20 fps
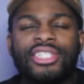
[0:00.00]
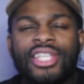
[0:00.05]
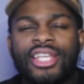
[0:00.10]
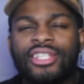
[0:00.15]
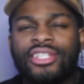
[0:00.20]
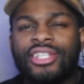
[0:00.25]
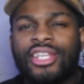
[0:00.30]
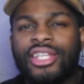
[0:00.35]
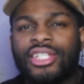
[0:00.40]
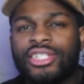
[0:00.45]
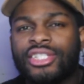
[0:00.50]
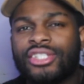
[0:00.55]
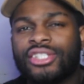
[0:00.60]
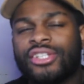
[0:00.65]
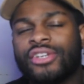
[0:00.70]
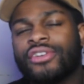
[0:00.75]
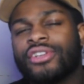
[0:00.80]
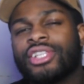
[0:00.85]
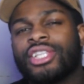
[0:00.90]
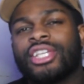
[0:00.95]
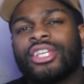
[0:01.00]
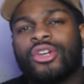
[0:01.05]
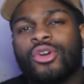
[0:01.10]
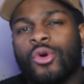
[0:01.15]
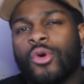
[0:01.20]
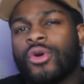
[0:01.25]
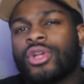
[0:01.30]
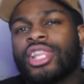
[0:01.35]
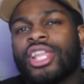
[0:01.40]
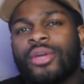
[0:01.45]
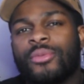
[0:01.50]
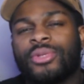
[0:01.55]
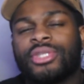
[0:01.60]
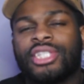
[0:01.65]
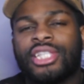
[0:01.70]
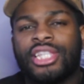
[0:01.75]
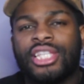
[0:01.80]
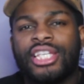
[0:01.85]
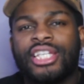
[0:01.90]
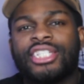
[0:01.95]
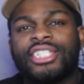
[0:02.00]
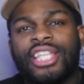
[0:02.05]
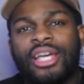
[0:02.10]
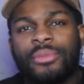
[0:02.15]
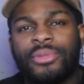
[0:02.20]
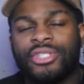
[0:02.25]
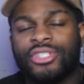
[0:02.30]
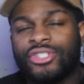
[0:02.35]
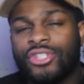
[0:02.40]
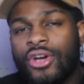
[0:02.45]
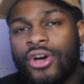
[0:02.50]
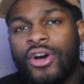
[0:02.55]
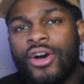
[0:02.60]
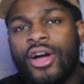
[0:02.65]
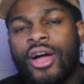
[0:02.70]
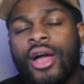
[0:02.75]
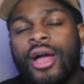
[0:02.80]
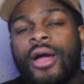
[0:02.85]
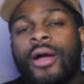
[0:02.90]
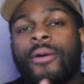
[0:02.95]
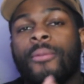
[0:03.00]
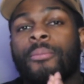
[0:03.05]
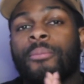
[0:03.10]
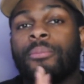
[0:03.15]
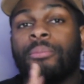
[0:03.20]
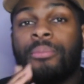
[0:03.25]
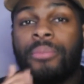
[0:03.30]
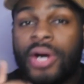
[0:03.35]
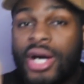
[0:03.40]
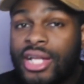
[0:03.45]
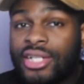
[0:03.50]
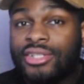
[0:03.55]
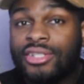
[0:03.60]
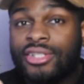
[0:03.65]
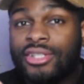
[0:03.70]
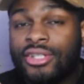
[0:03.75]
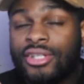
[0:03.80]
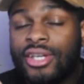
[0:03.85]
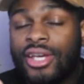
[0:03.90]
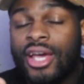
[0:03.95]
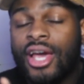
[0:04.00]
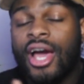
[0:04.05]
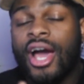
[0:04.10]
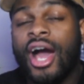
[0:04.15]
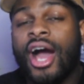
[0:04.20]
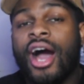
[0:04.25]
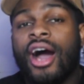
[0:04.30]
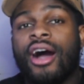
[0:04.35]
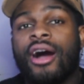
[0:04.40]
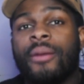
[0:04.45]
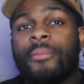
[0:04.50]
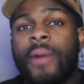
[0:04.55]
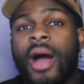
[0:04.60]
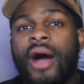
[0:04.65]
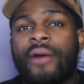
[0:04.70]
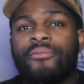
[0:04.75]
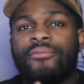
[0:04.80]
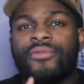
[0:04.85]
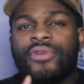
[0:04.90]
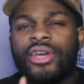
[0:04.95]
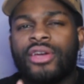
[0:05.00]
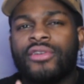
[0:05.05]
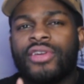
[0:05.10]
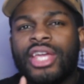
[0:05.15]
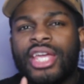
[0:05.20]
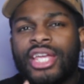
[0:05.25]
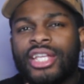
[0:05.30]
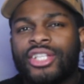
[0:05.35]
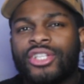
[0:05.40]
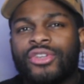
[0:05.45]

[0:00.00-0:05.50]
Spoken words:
this doesn't necessarily correlate with the leaks that we saw, but I'm very